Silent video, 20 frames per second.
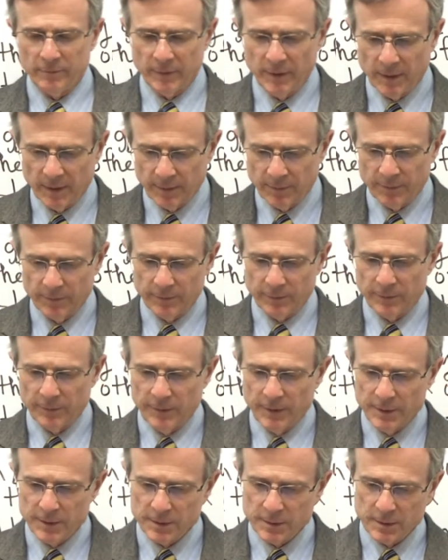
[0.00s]
uh,
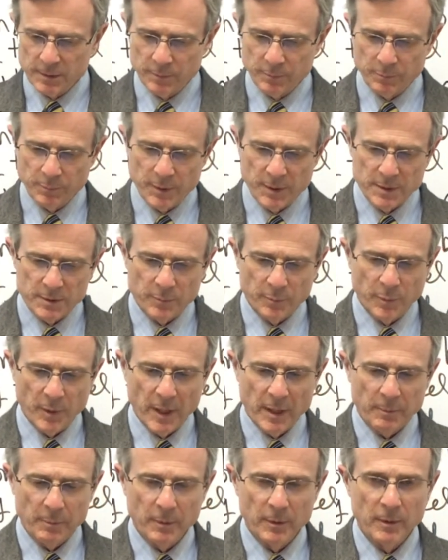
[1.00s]
this piece of
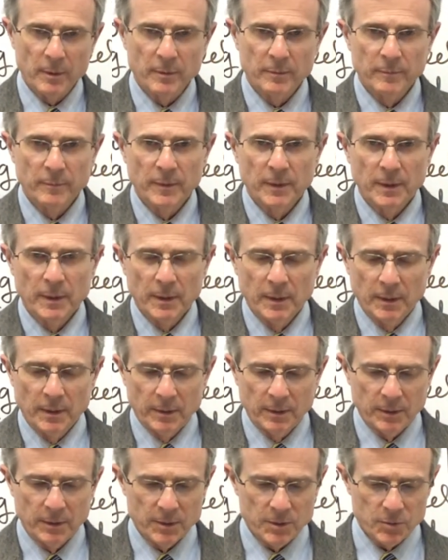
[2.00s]
paper
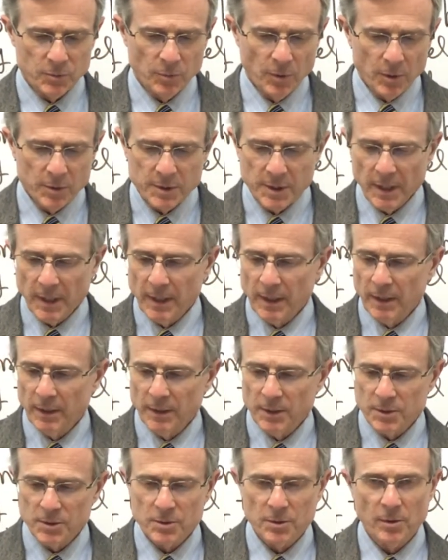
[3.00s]
that's rotating in
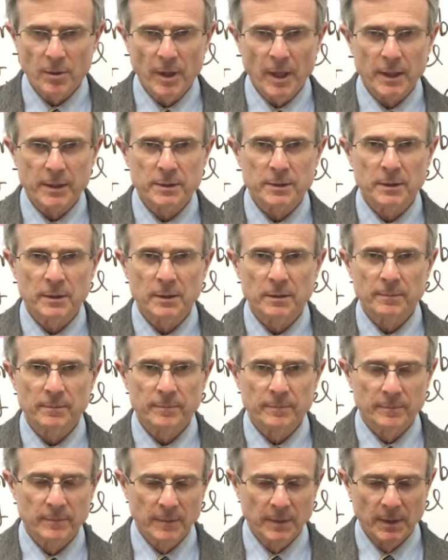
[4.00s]
this direction,
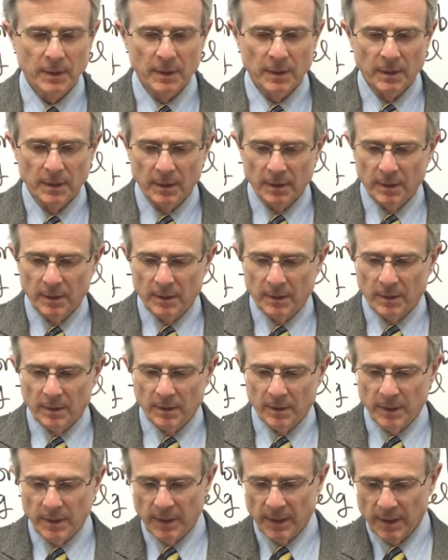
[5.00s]

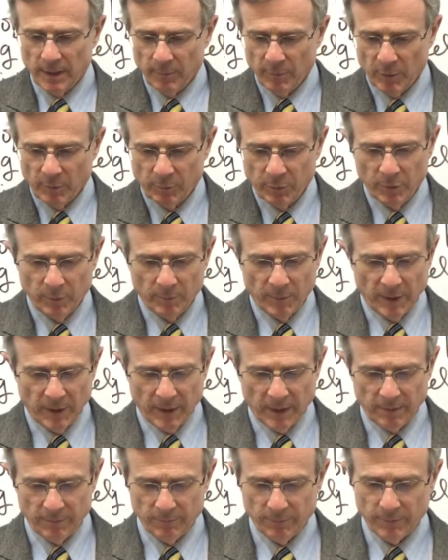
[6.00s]
then I'm going to put my
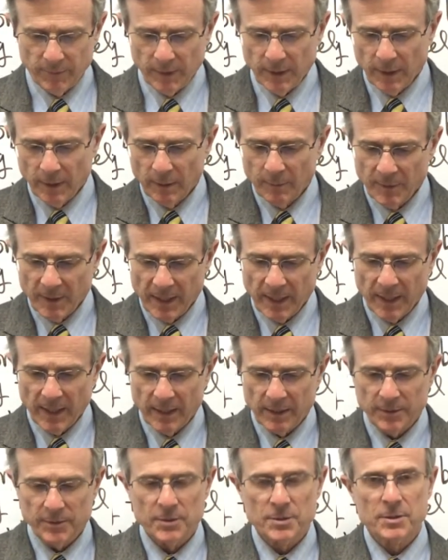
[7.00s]
heel of my hand
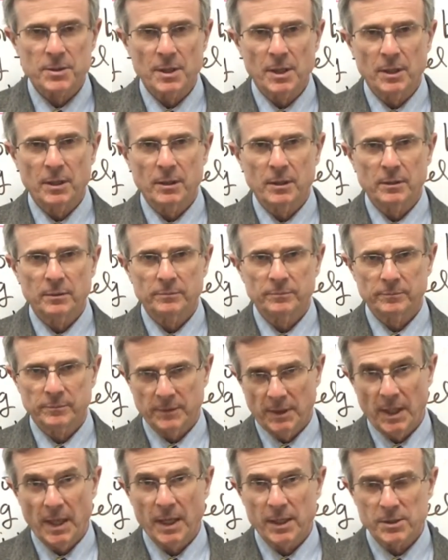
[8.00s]
at the center,
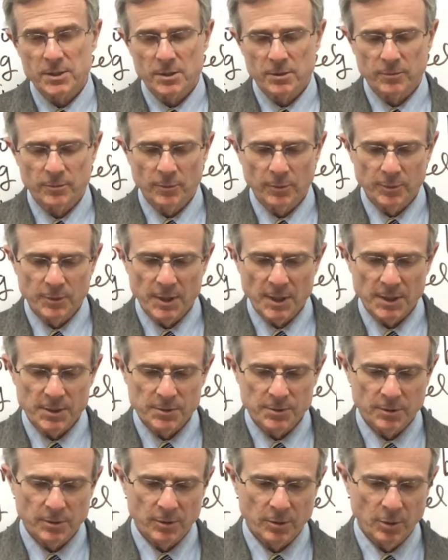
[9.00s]
the axis
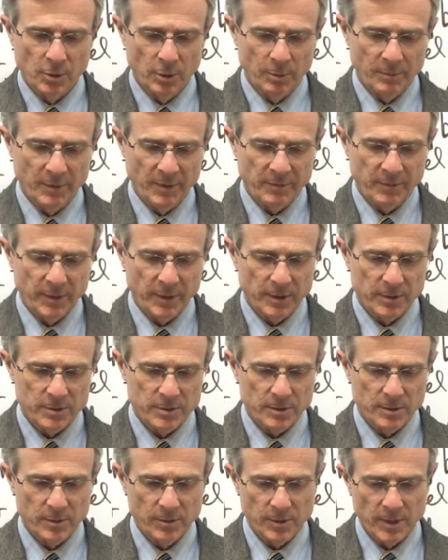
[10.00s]
rotation, curl my fingers
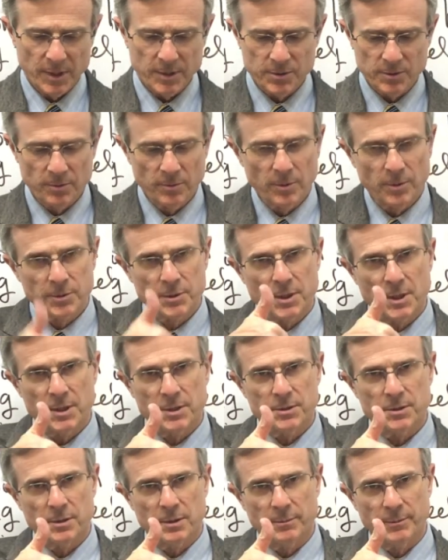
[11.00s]
in the direction of
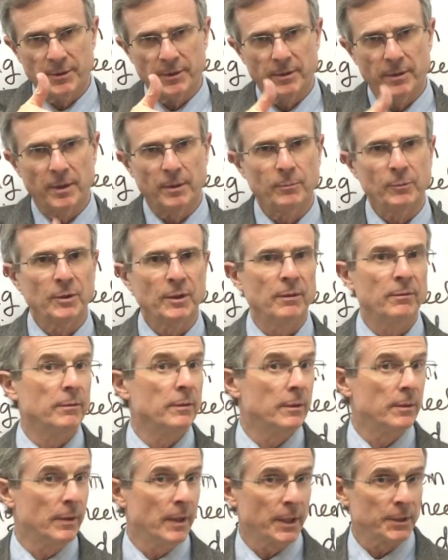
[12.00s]
rotation, and my thumb will give the
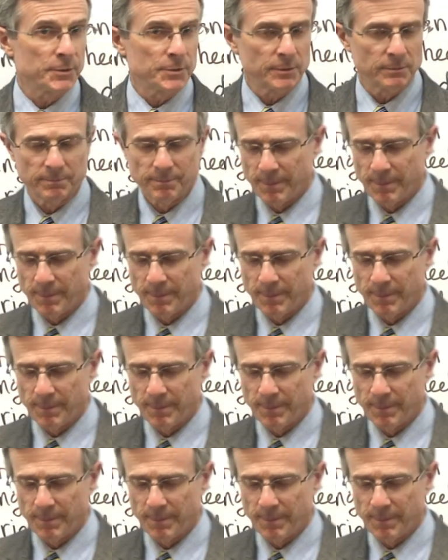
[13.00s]
direction